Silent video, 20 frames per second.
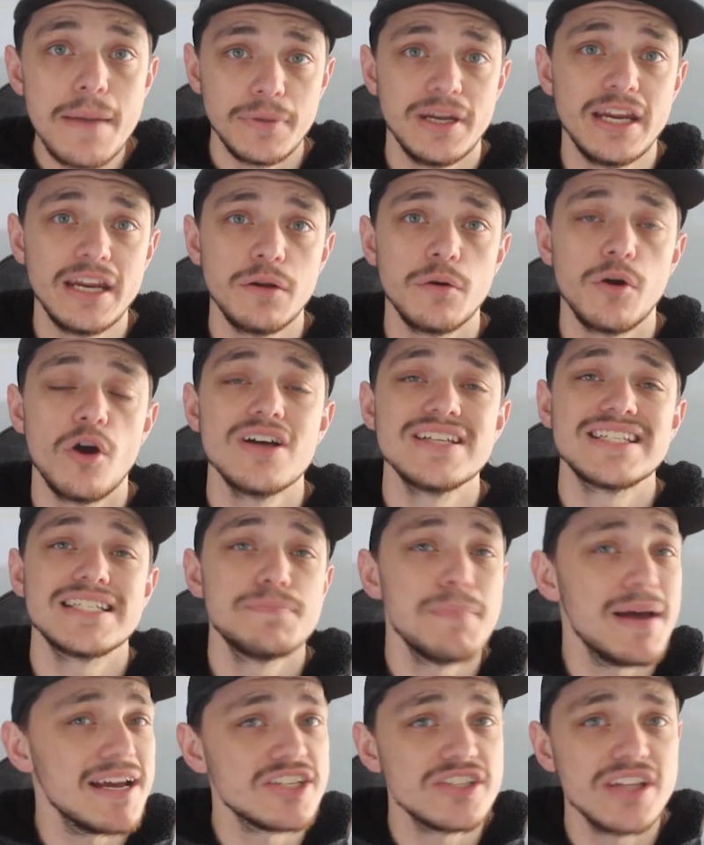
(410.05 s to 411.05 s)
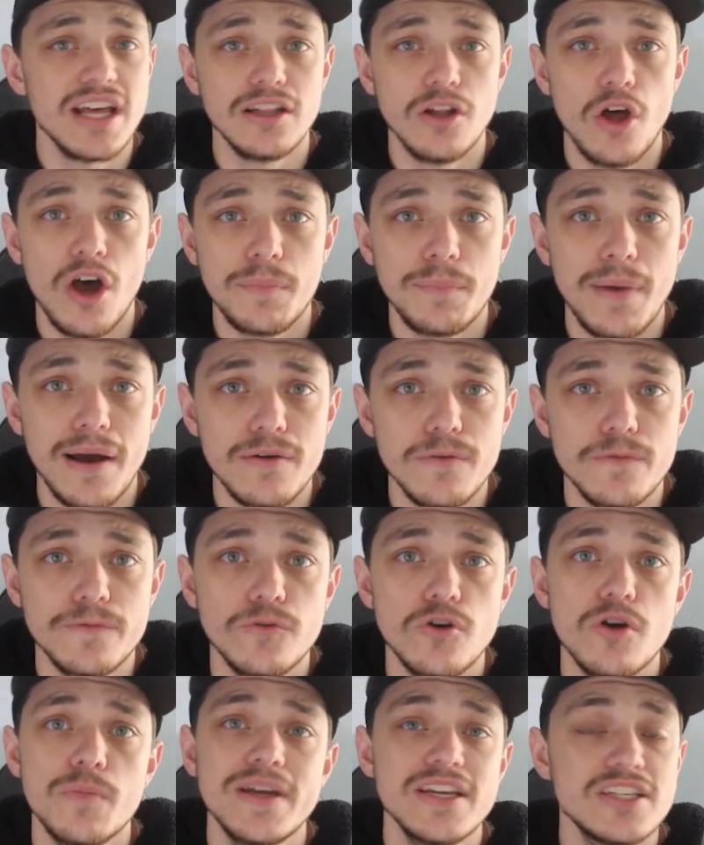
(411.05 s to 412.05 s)
But anyway, guys, smash that like button
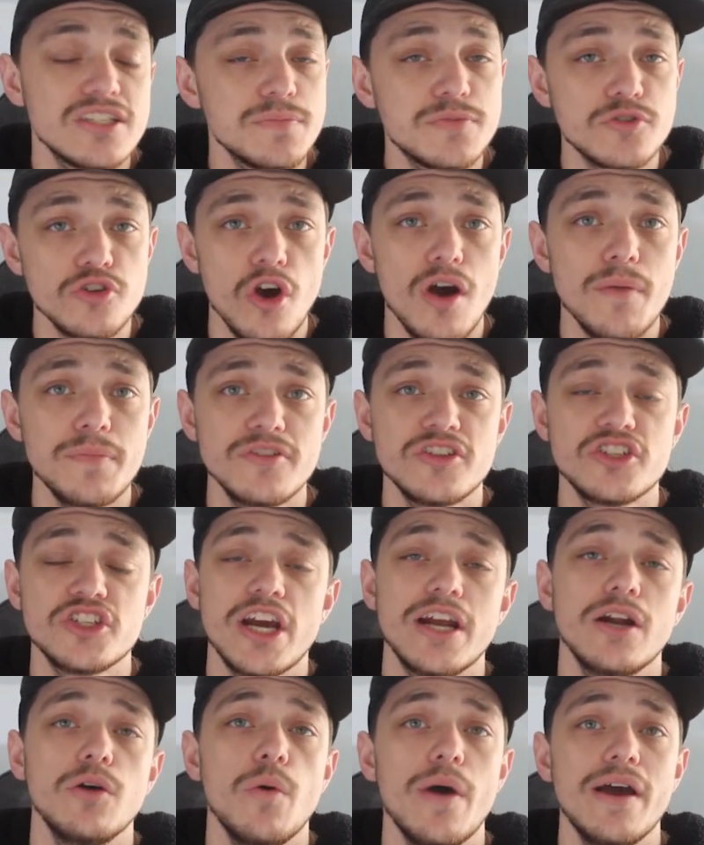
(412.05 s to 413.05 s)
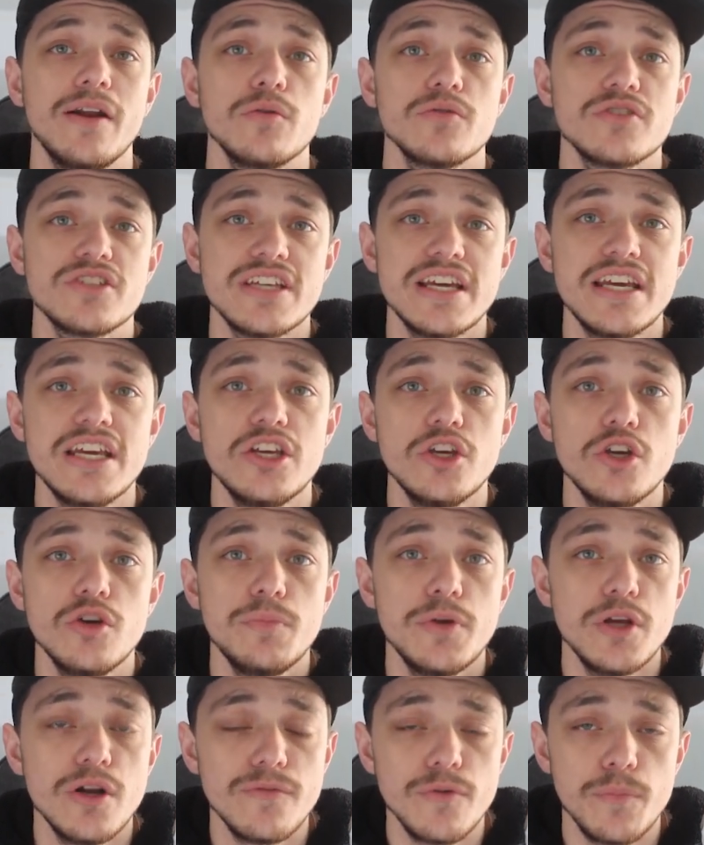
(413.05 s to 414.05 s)
for me, subscribe to the channel, and I'll see
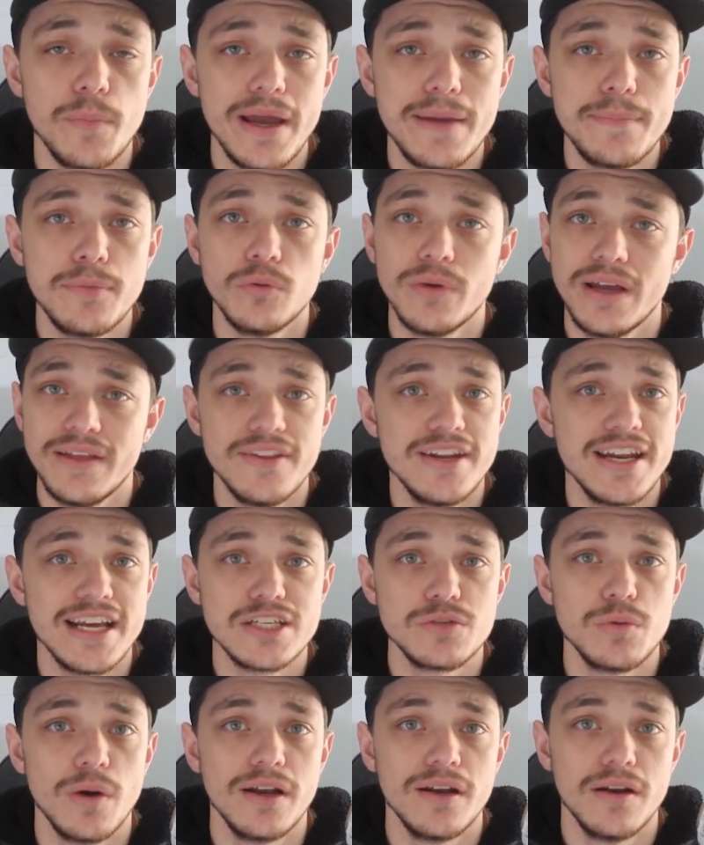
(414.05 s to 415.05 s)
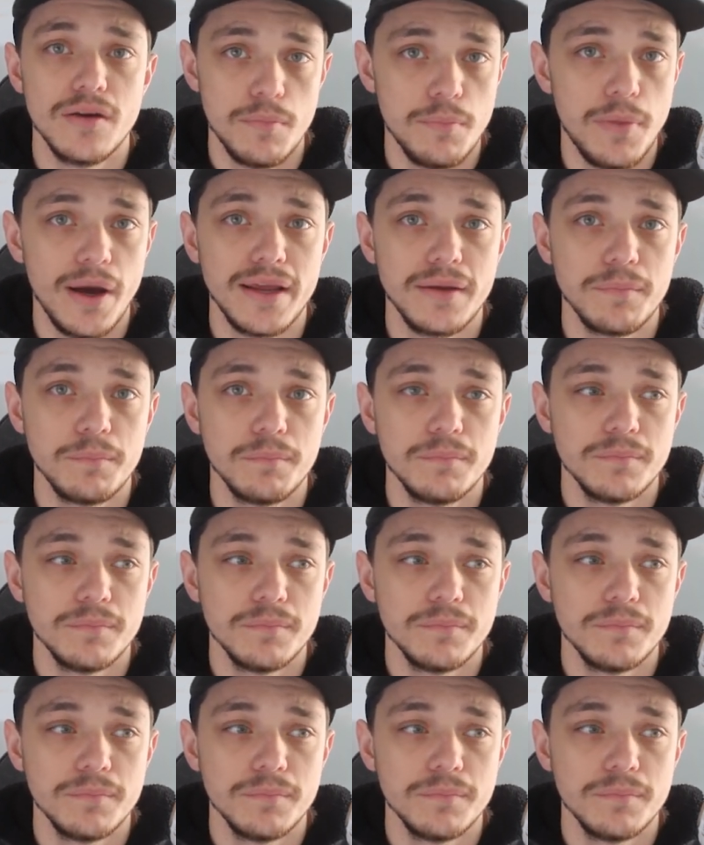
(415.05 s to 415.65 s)
you beautiful people in the next one. Bye.